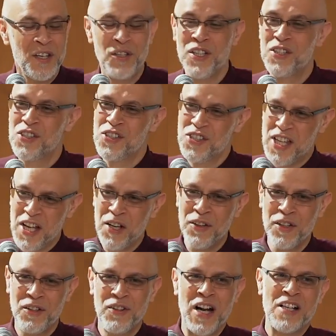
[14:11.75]
You need to sit
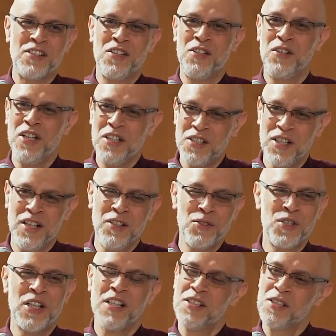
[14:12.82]
on the grass and you need to
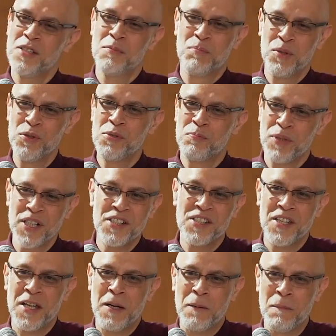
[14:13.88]
listen to Bruce
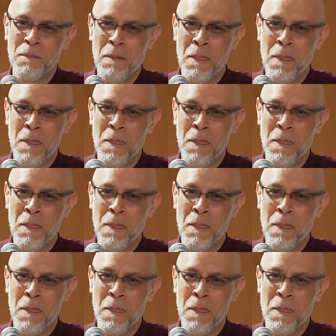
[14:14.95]
Springsteen.